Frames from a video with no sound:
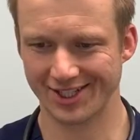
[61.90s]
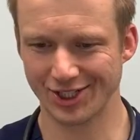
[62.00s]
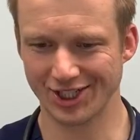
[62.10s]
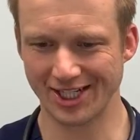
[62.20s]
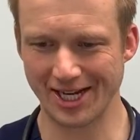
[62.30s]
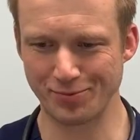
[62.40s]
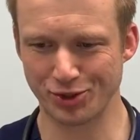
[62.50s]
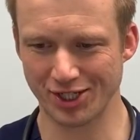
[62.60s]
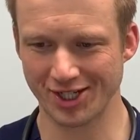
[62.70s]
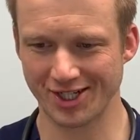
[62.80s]
Look at them
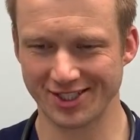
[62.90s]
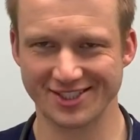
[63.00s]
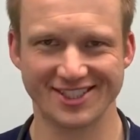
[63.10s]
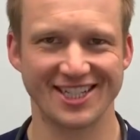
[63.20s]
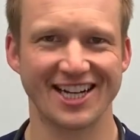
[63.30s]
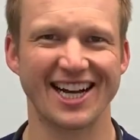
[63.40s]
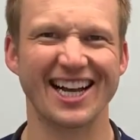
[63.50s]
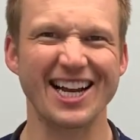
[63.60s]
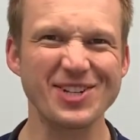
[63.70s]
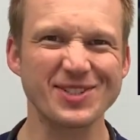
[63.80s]
drugs.
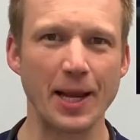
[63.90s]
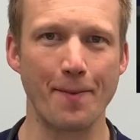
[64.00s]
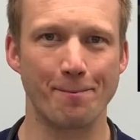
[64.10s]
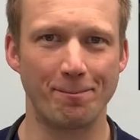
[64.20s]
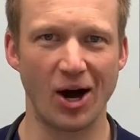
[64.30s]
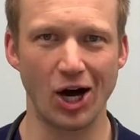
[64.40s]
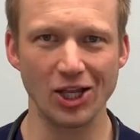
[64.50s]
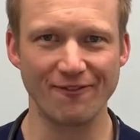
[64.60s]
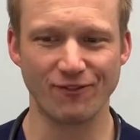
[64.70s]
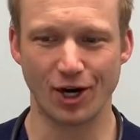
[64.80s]
Can you say
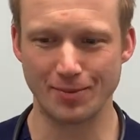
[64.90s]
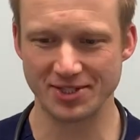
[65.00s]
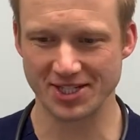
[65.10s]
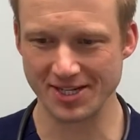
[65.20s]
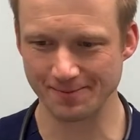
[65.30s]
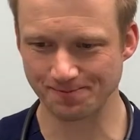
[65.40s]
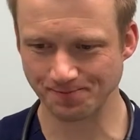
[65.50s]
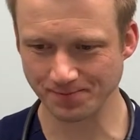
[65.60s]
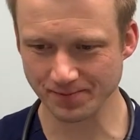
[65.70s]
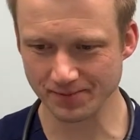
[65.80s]
polypharmacy?
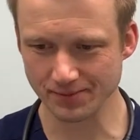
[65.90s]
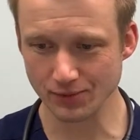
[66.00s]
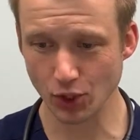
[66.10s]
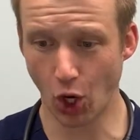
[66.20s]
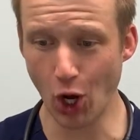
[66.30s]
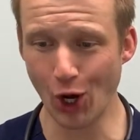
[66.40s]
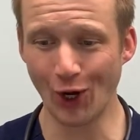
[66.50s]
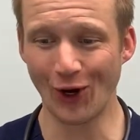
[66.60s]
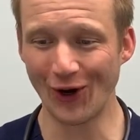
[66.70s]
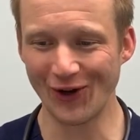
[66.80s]

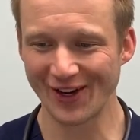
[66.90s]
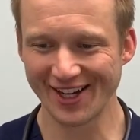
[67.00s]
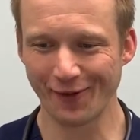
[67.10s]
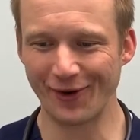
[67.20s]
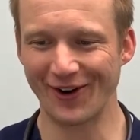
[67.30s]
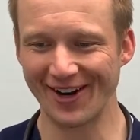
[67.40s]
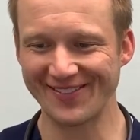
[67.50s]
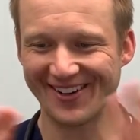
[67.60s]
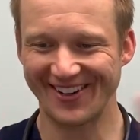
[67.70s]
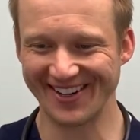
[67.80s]
Oh, well,
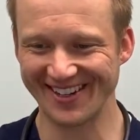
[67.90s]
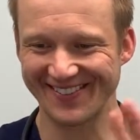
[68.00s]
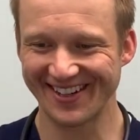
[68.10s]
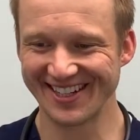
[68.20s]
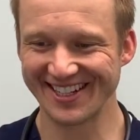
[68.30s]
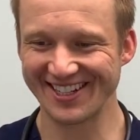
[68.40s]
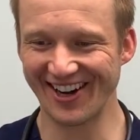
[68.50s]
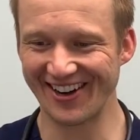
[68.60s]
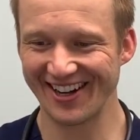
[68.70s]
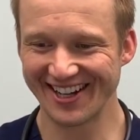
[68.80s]
hold up.
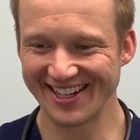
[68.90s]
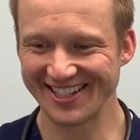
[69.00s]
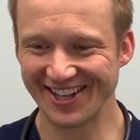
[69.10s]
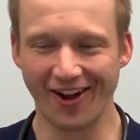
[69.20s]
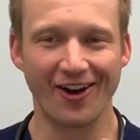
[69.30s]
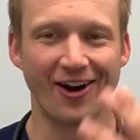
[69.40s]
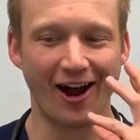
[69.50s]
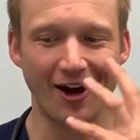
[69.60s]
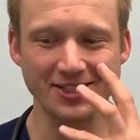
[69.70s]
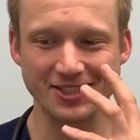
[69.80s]
Y'all, her
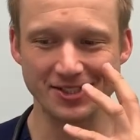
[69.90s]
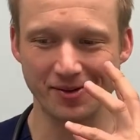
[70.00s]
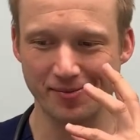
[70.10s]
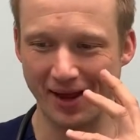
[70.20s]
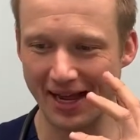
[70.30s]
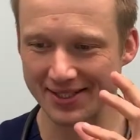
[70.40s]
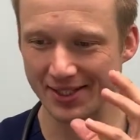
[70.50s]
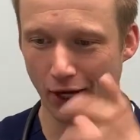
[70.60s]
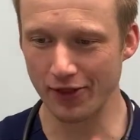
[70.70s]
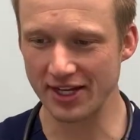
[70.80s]
oxygen mask.
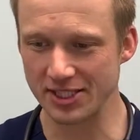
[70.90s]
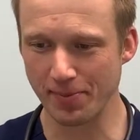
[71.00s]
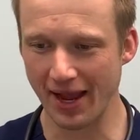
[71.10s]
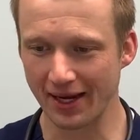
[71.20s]
Oh, then it's back.